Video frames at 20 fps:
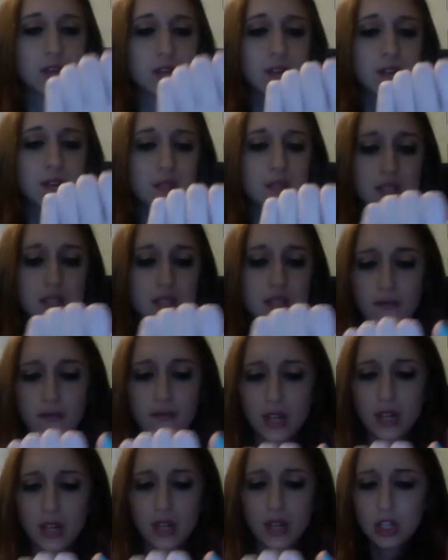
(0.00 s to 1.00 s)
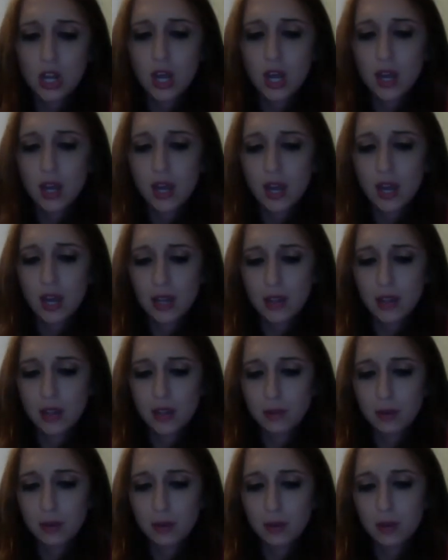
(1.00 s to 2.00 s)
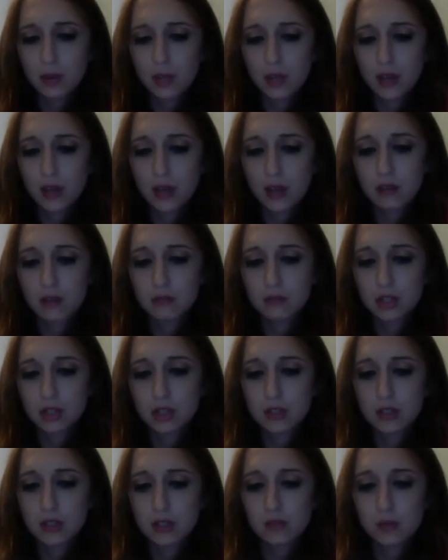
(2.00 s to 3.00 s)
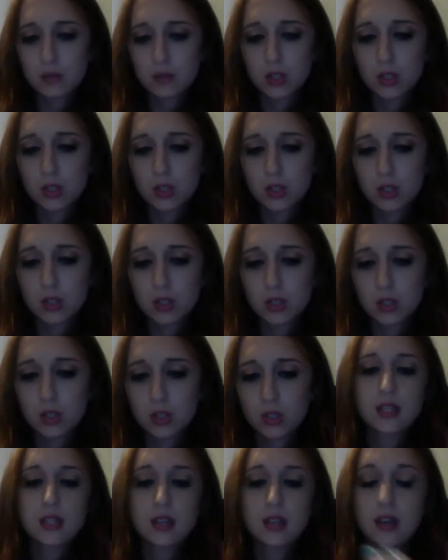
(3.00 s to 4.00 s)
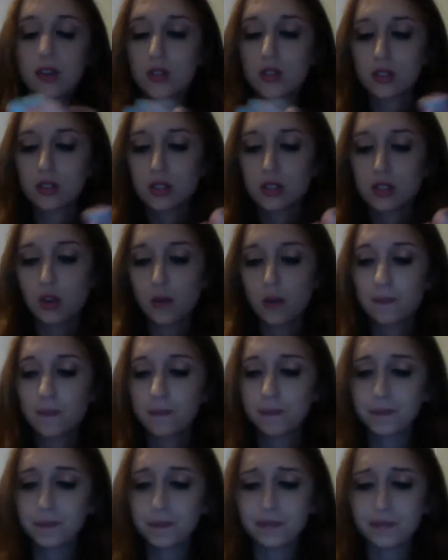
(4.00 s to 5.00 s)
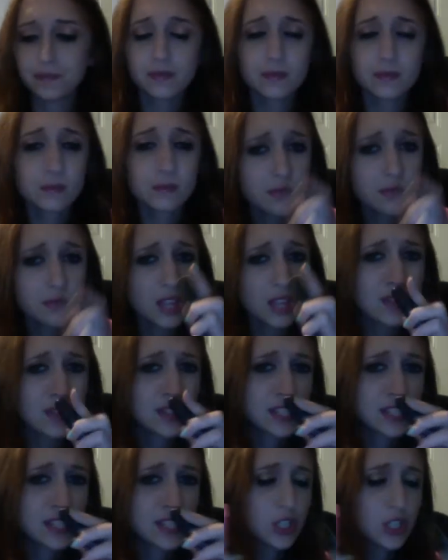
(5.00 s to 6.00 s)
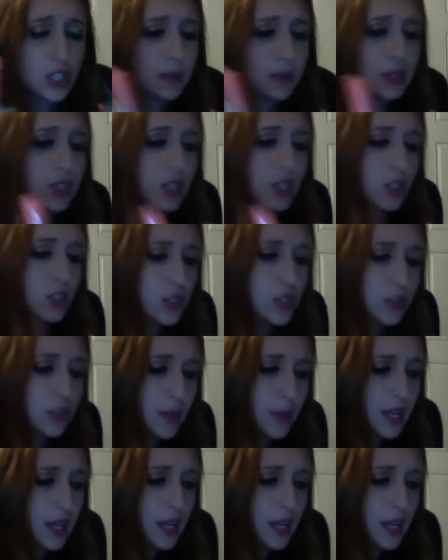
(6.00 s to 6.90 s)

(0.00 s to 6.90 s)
give the same finish, and they're both just as moisturizing as the others. So that's actually a really good dupe.